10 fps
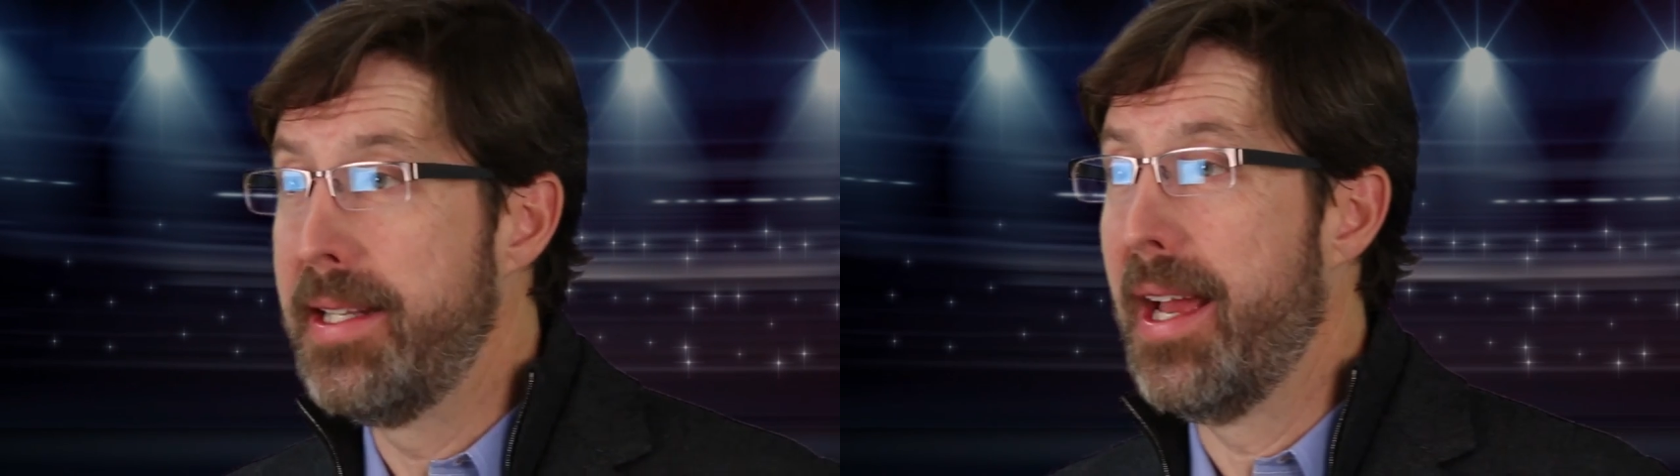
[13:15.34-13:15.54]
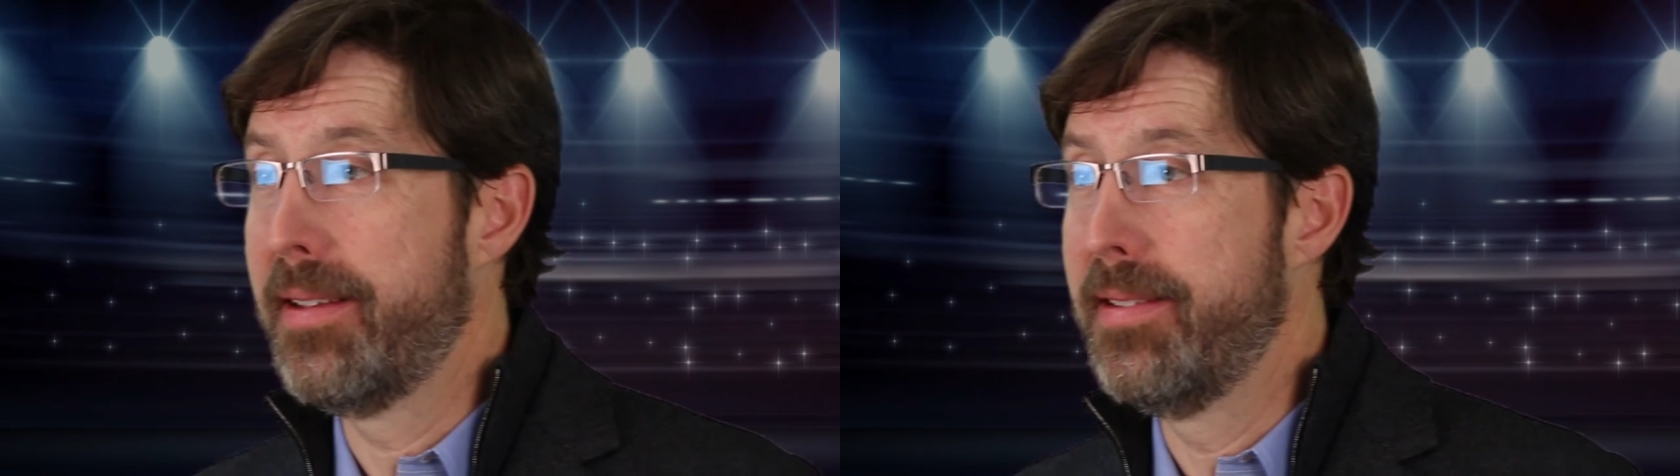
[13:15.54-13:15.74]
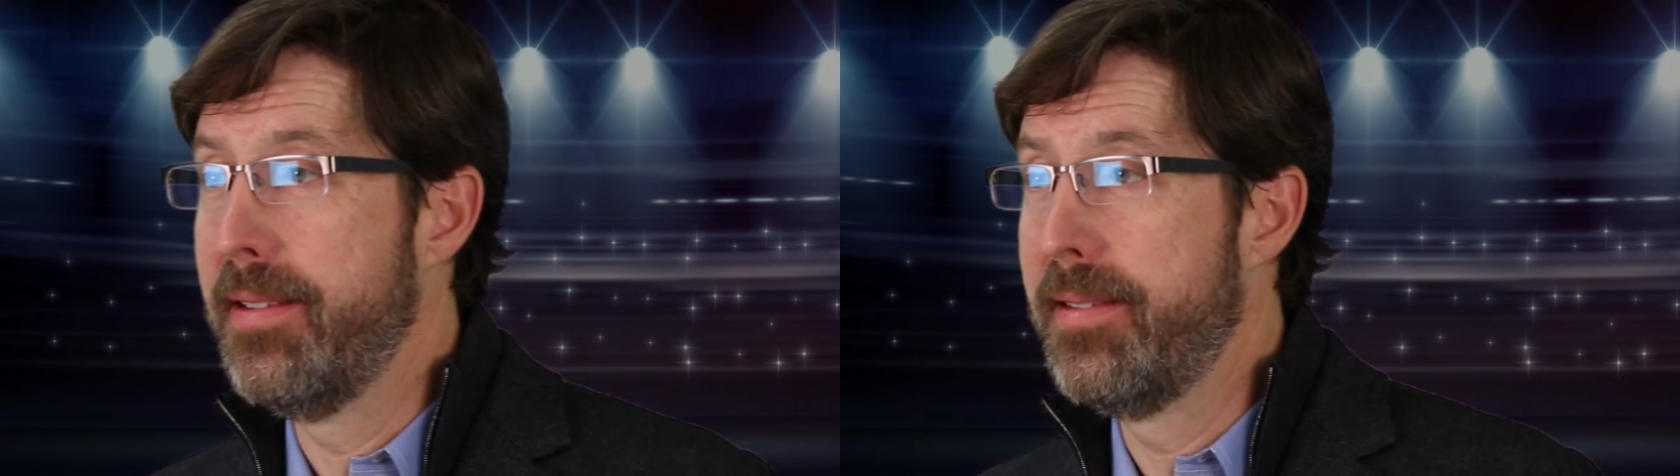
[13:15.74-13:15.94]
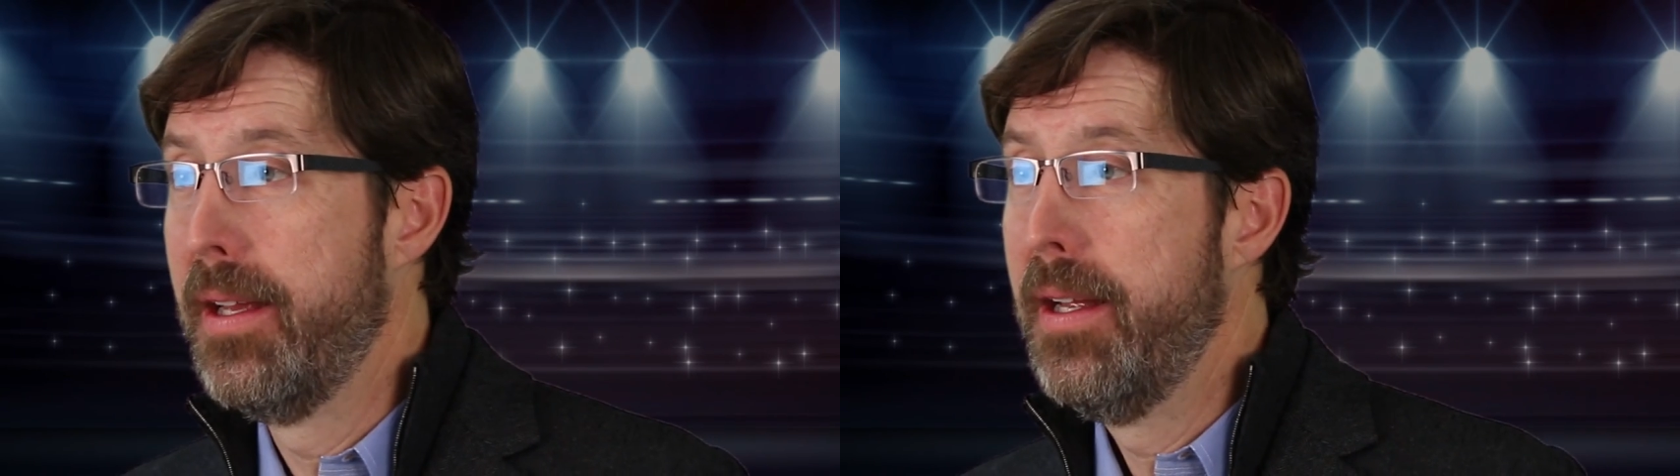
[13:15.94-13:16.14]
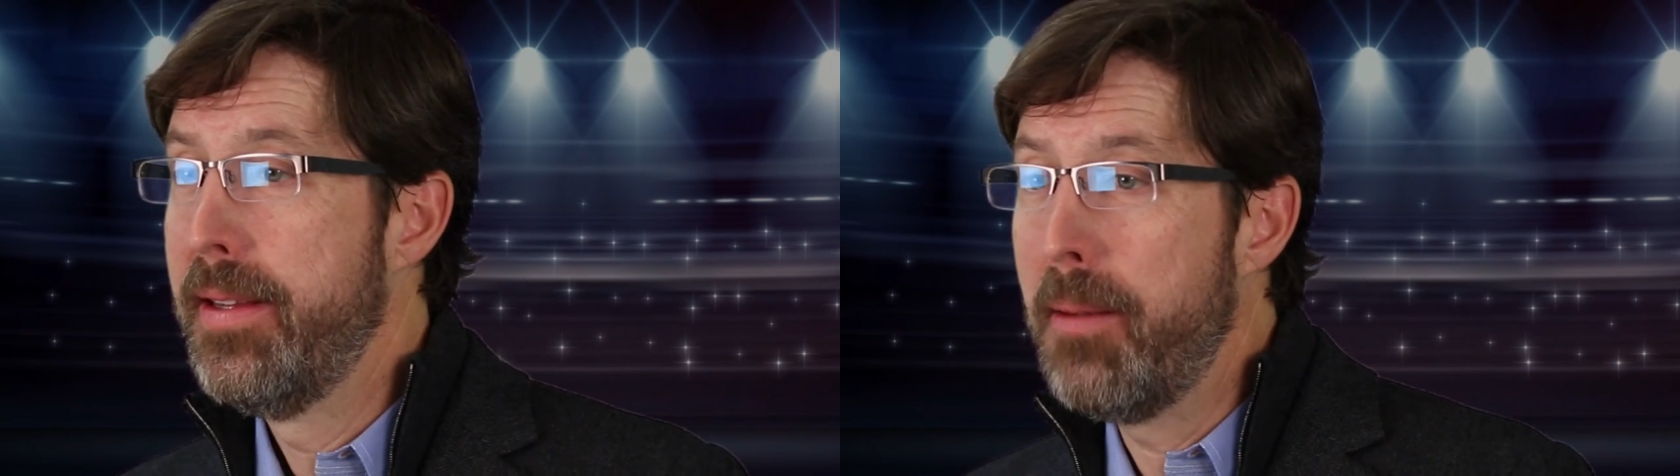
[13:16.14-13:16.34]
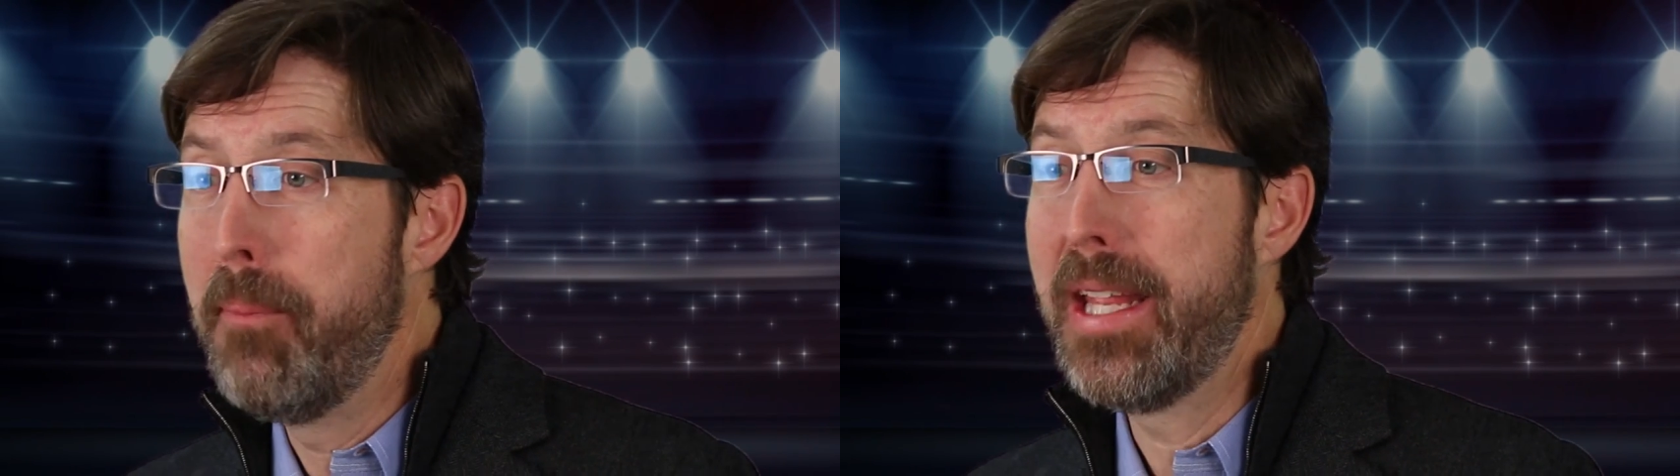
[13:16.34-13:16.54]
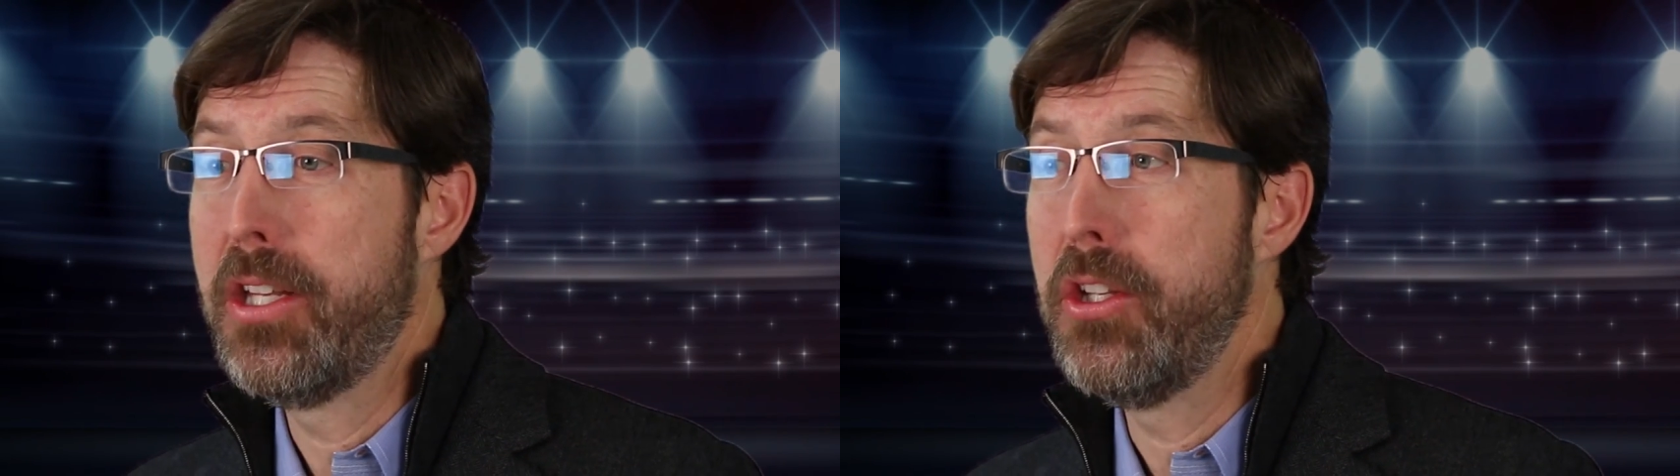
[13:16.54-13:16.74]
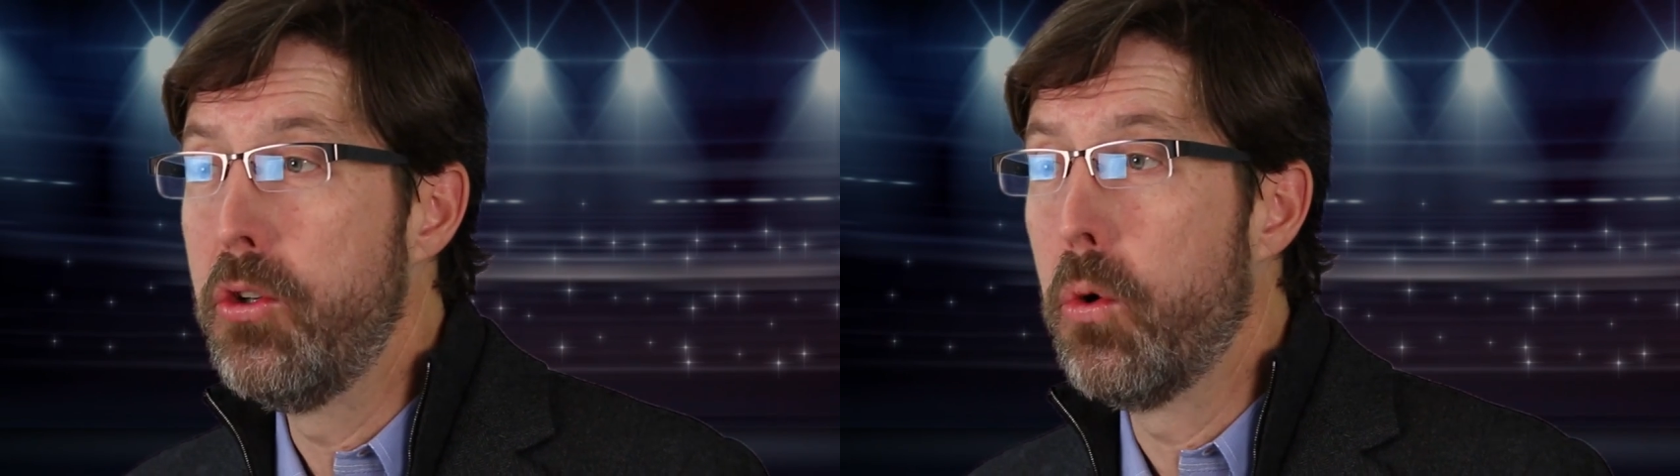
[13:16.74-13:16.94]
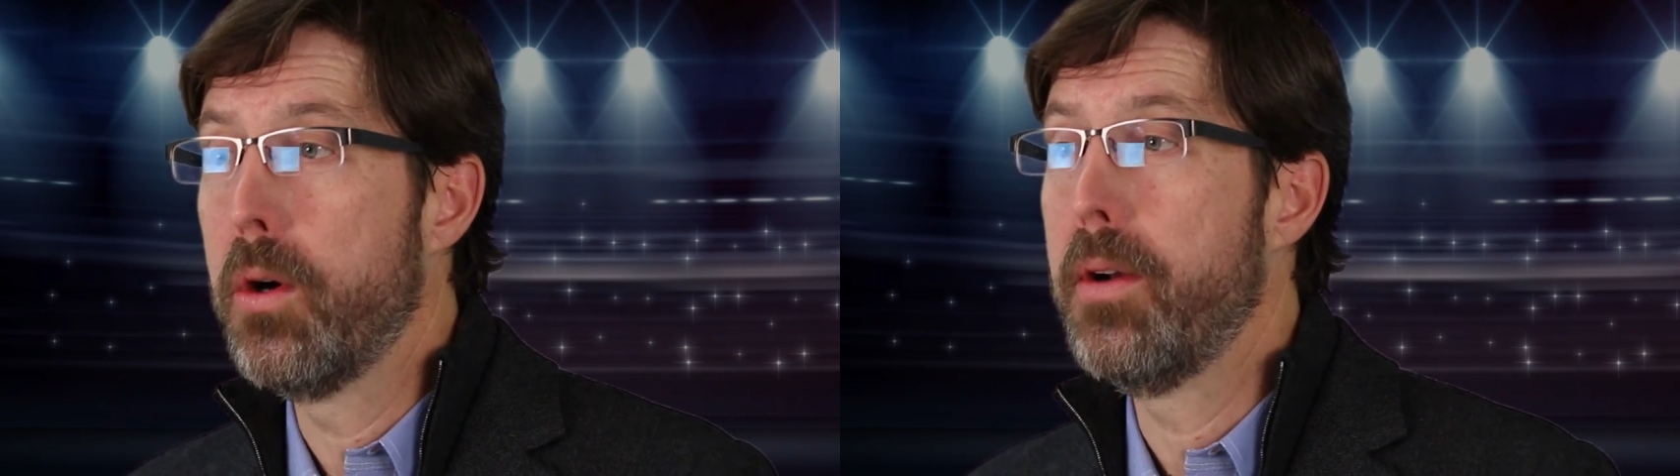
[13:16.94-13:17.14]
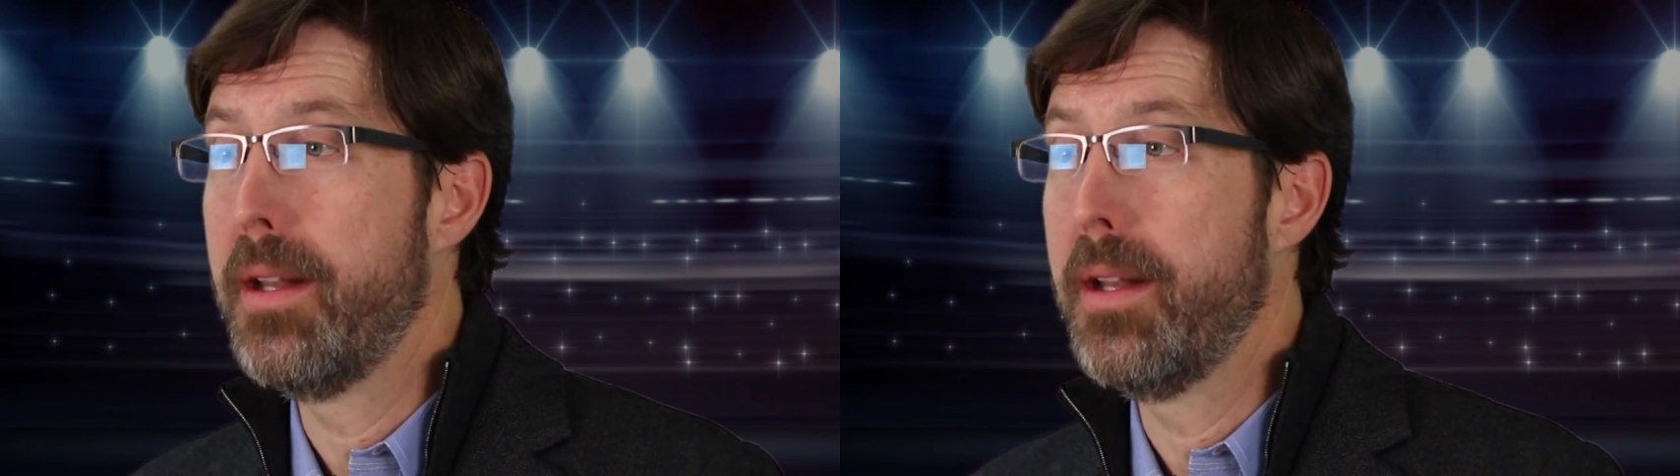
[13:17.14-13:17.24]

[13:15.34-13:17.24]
indexes that make your